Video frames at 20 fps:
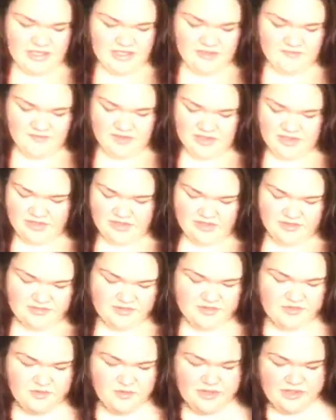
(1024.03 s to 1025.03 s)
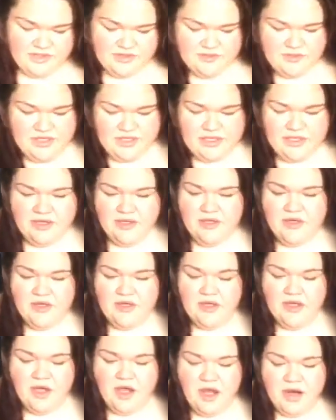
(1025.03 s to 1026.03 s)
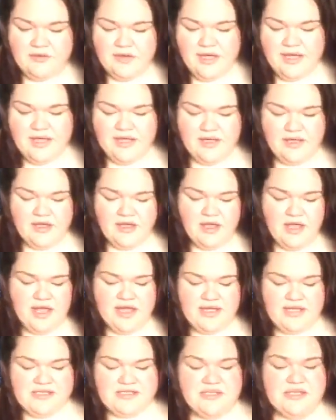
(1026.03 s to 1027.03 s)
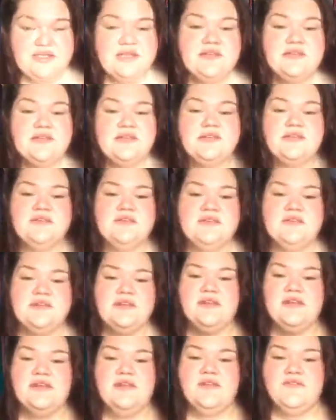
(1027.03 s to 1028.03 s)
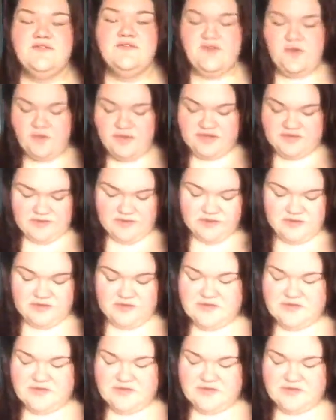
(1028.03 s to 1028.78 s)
the year 2020. All right, I need to focus a little.